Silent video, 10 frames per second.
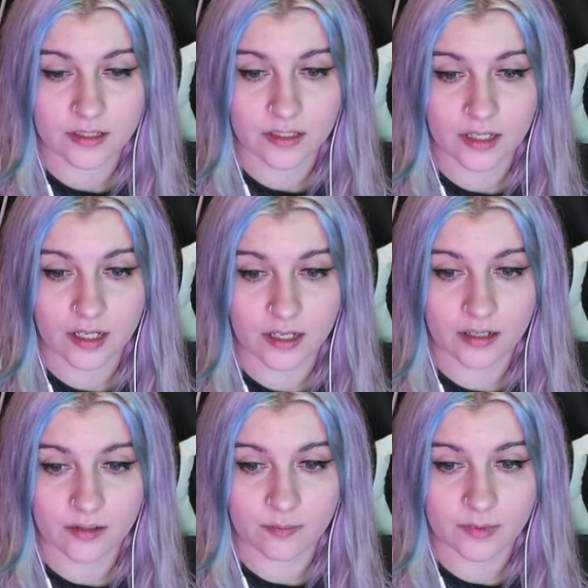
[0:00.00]

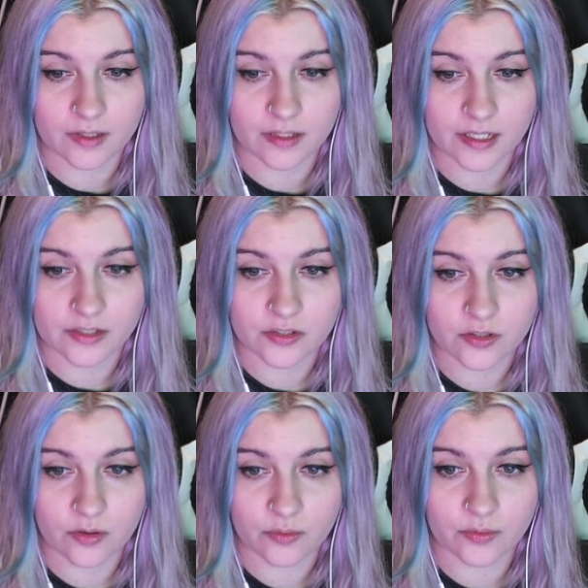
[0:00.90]
I
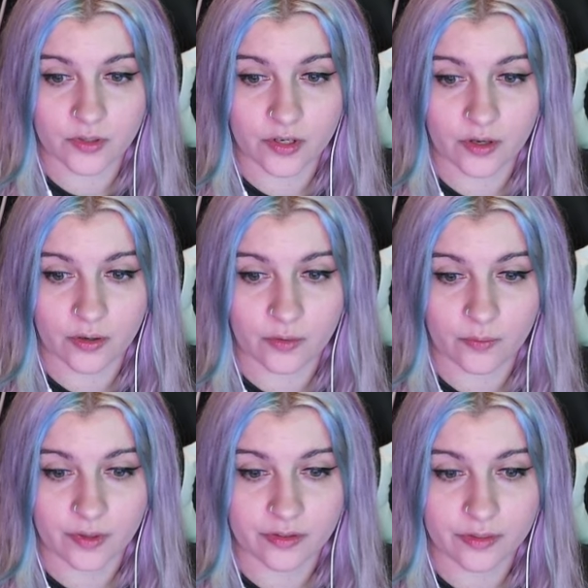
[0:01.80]
don't know
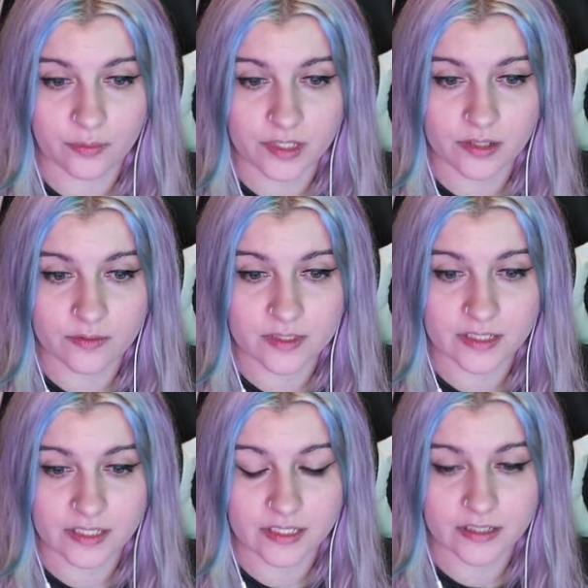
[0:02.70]
where 3 goes in
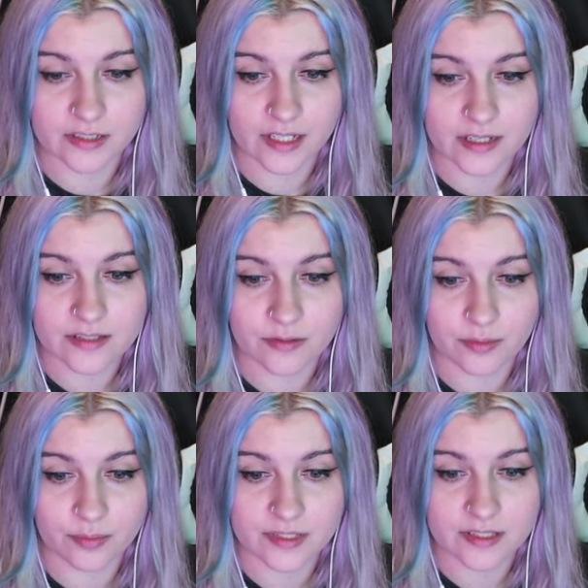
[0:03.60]
here yet, so
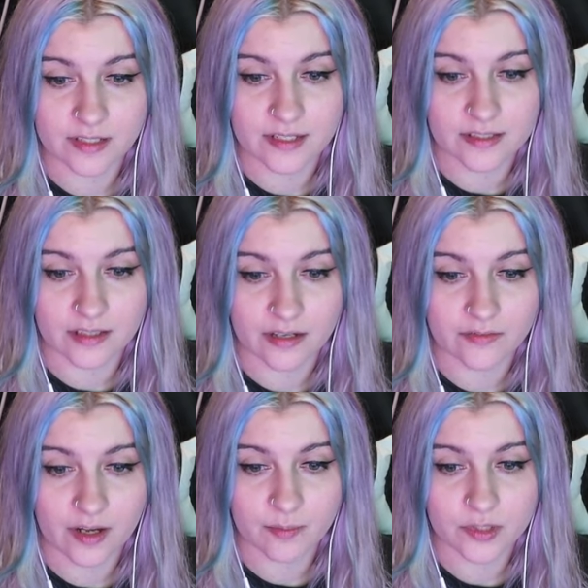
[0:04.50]
3 still has a lot of
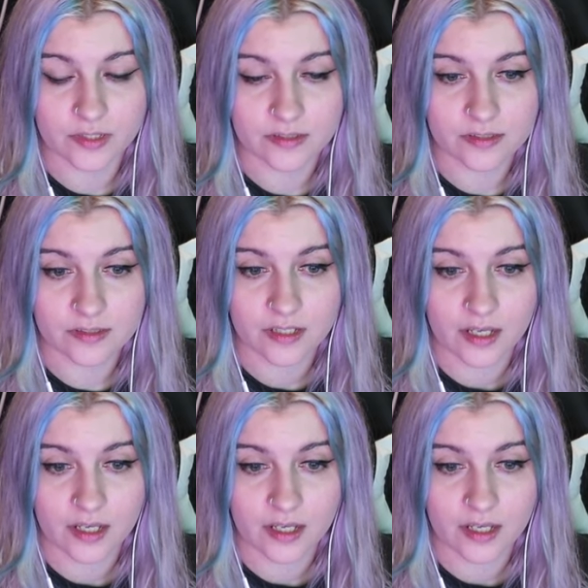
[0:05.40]
options.